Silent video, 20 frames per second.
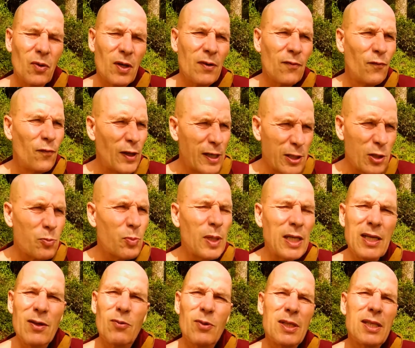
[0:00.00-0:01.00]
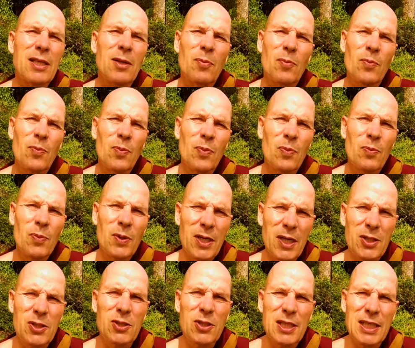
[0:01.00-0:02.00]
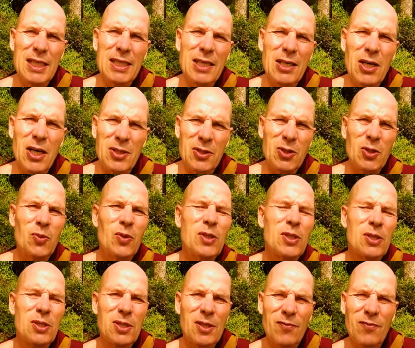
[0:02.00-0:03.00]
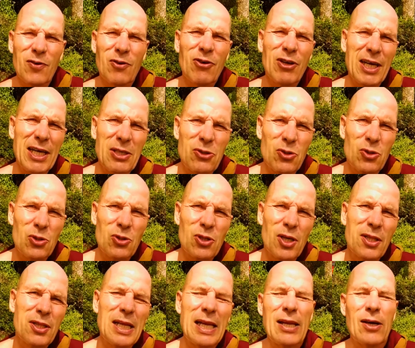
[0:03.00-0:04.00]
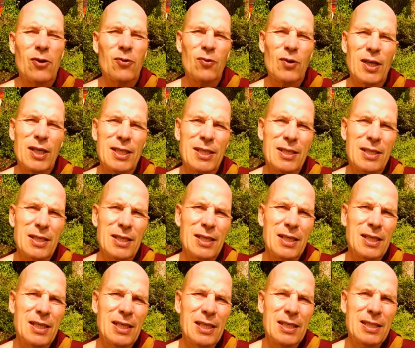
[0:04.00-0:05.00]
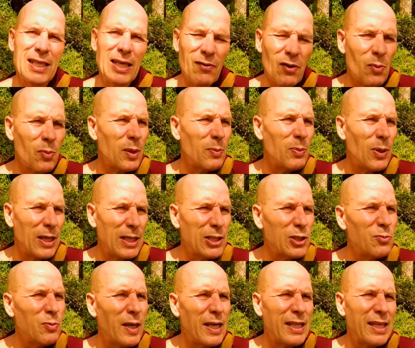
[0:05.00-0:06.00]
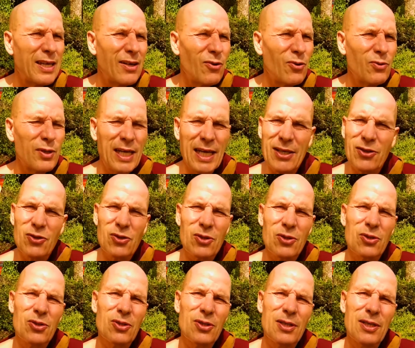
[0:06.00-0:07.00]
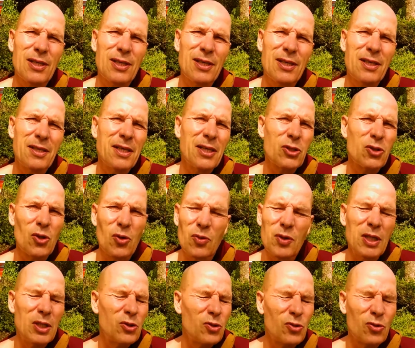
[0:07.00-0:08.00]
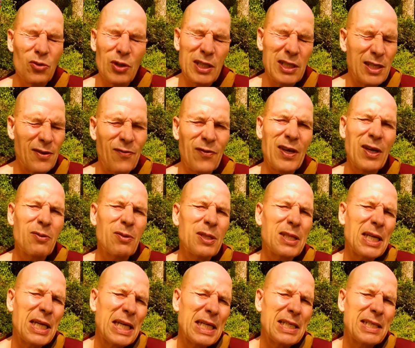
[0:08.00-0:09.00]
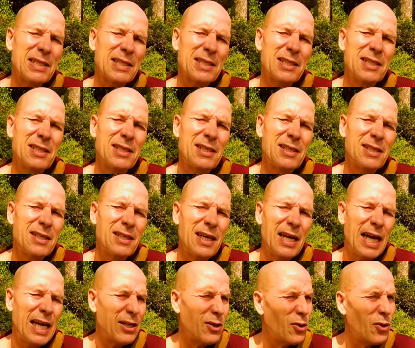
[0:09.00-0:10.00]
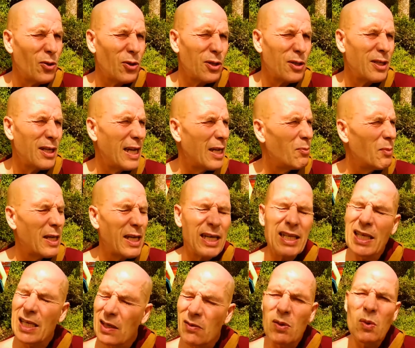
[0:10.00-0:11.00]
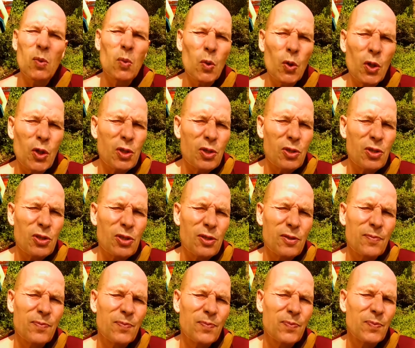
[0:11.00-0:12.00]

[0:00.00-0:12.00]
One feels pity with them, because seeing the consequences of your actions on the long run. They will be punished by their own actions. There's no need to interfere with that at all and make it even worse.